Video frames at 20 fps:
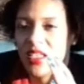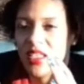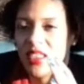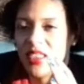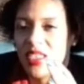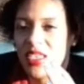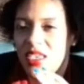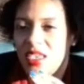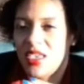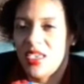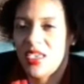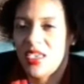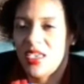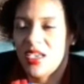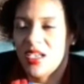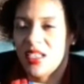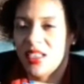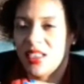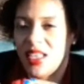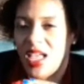the
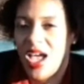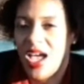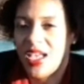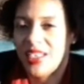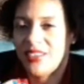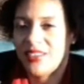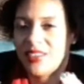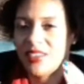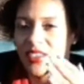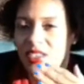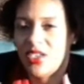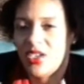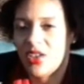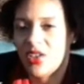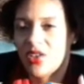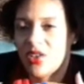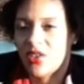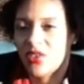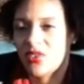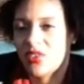last
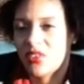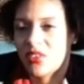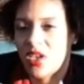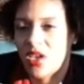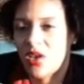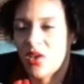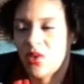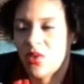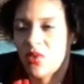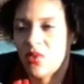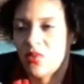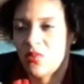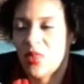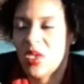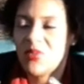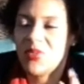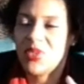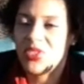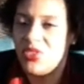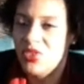year or so,
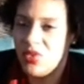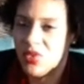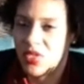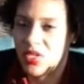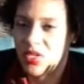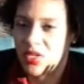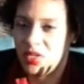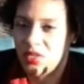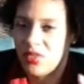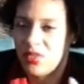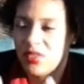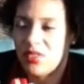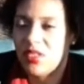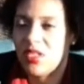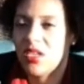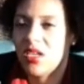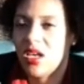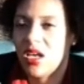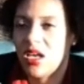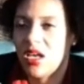maybe 2 years,
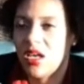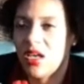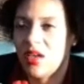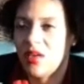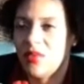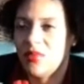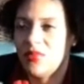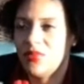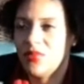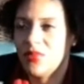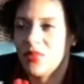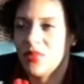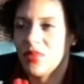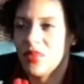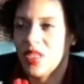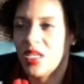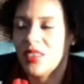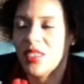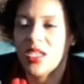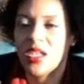
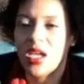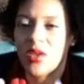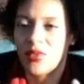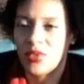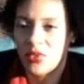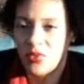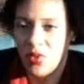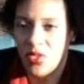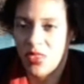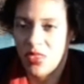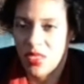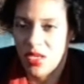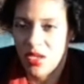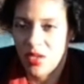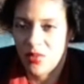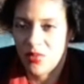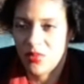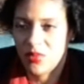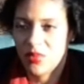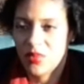that I was with
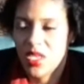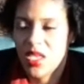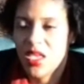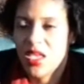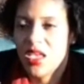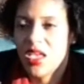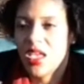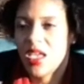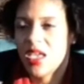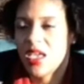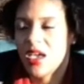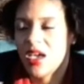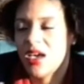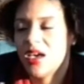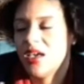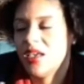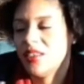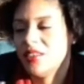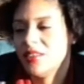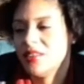them.
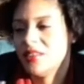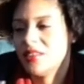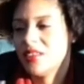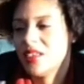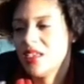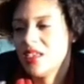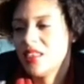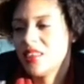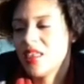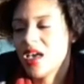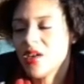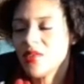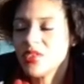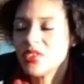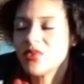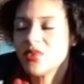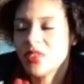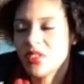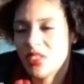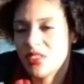And that
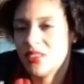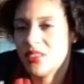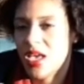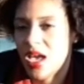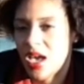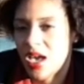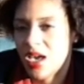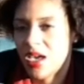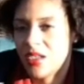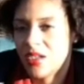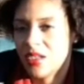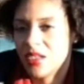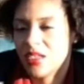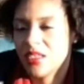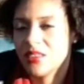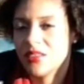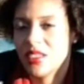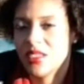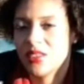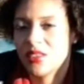was really sad
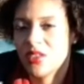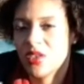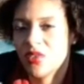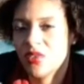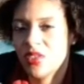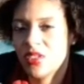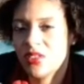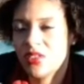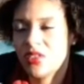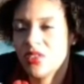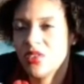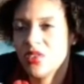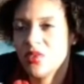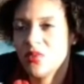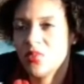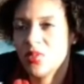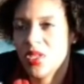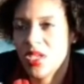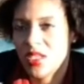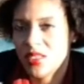because they sold it to
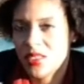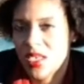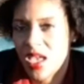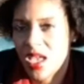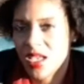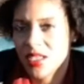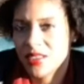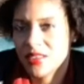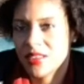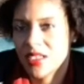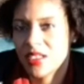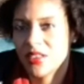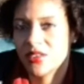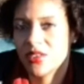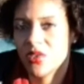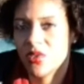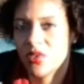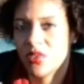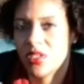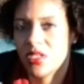Playtex, they
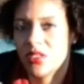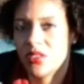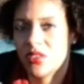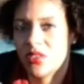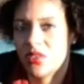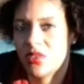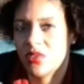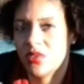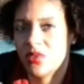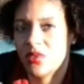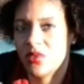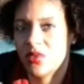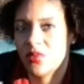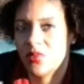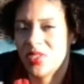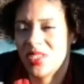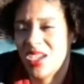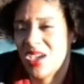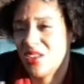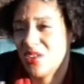sold it to
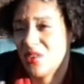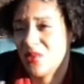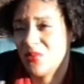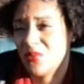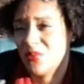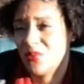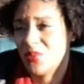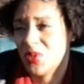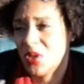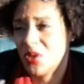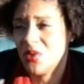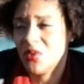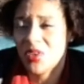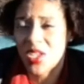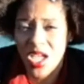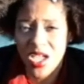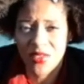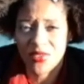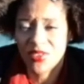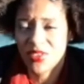Banana Boat
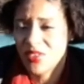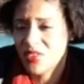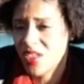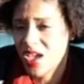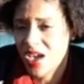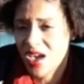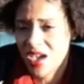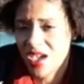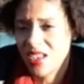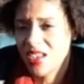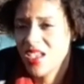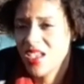after that,